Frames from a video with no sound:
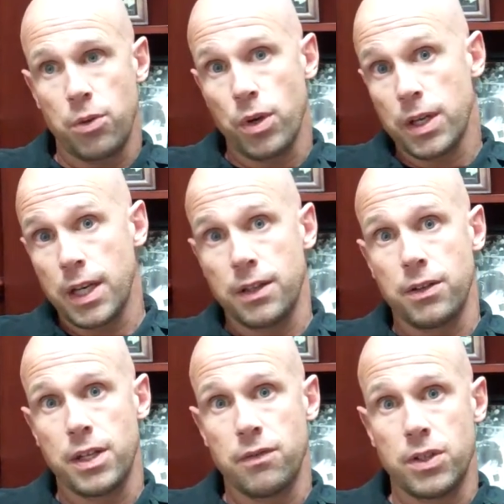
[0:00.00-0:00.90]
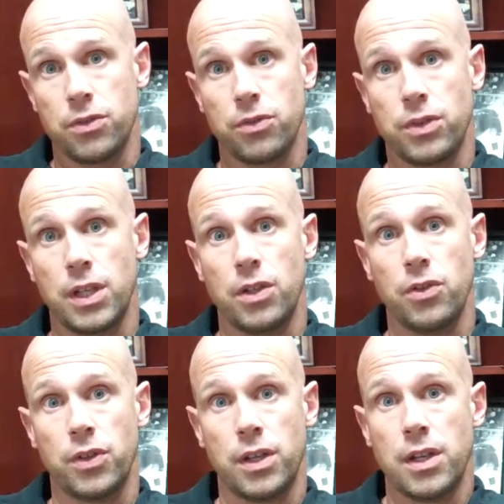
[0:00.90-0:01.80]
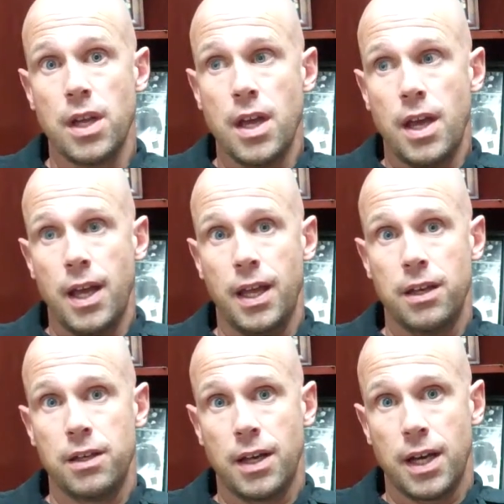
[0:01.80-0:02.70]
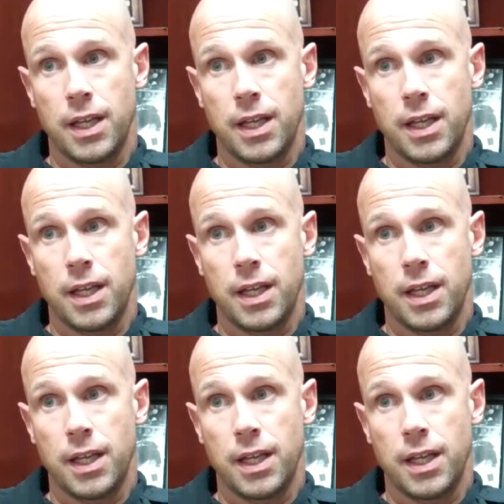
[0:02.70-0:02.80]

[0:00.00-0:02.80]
working on their individual skills, and